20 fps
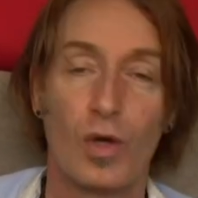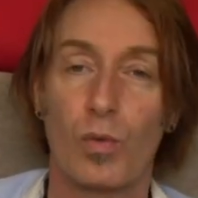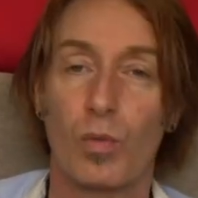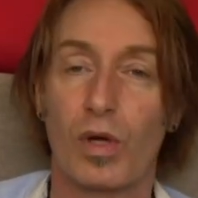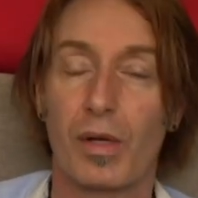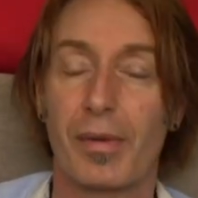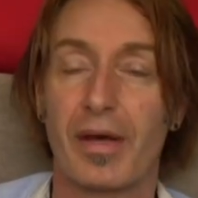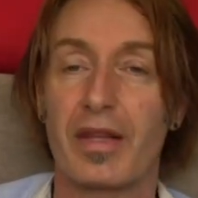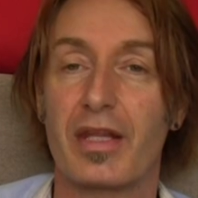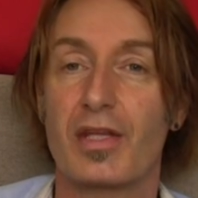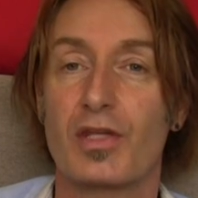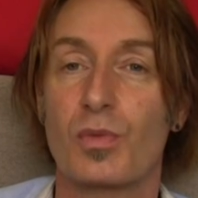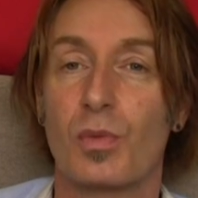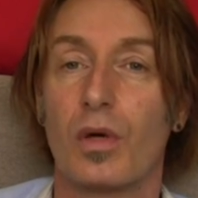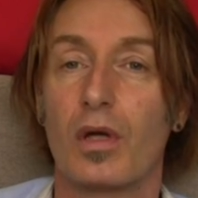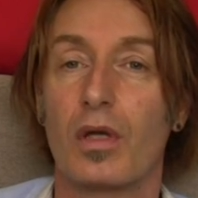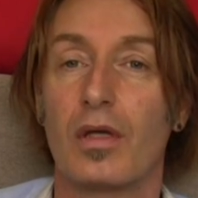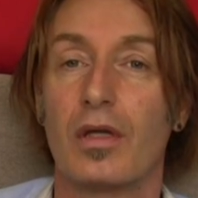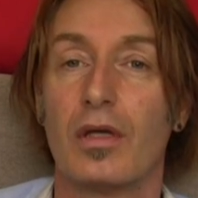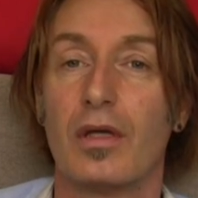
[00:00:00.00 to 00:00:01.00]
What about this
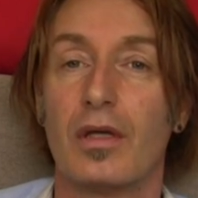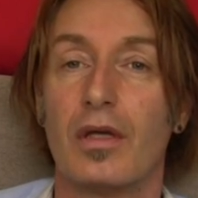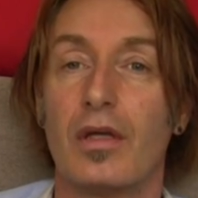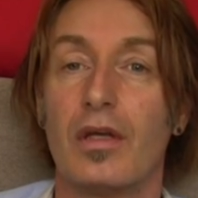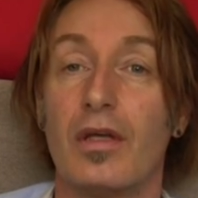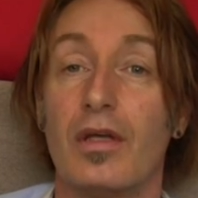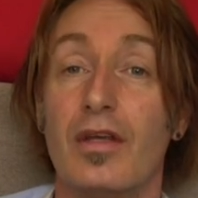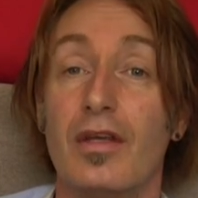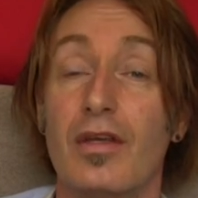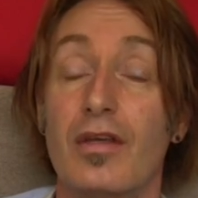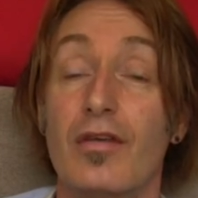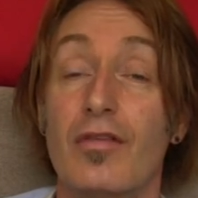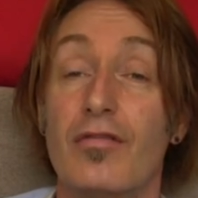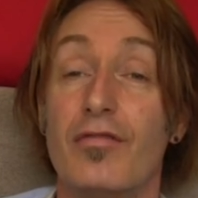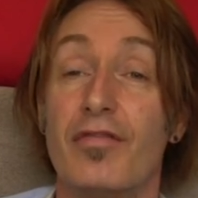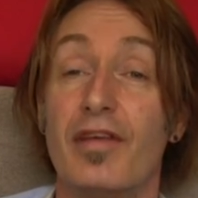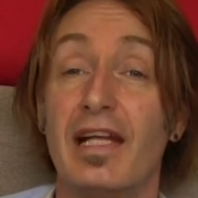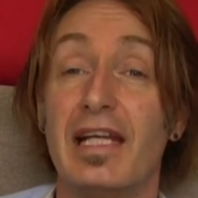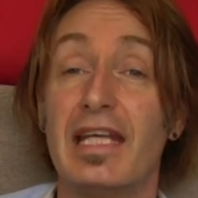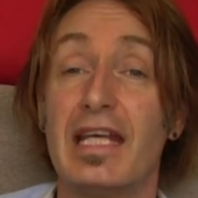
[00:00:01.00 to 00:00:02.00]
one?
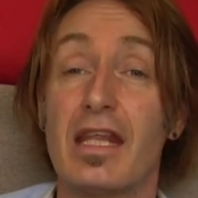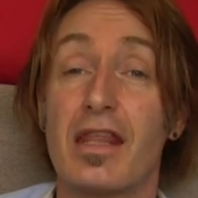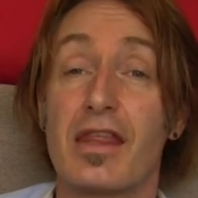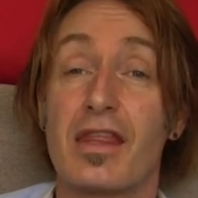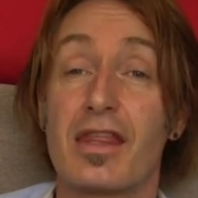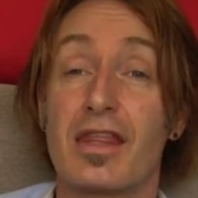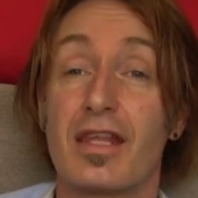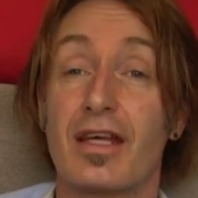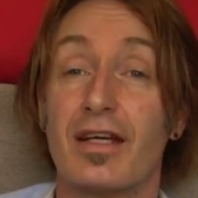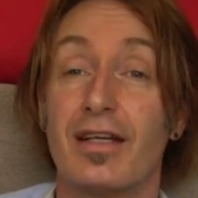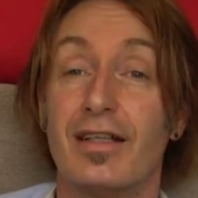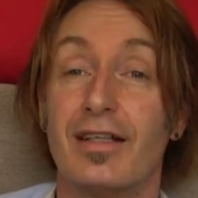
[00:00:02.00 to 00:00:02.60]
Feliz.